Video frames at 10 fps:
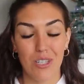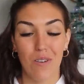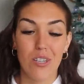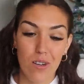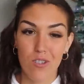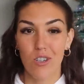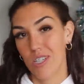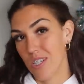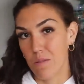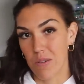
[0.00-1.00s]
So I don't
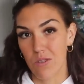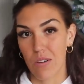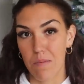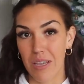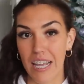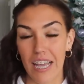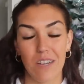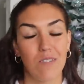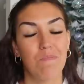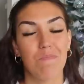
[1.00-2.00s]
stress too much when I'm eating
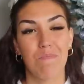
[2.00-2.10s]
out.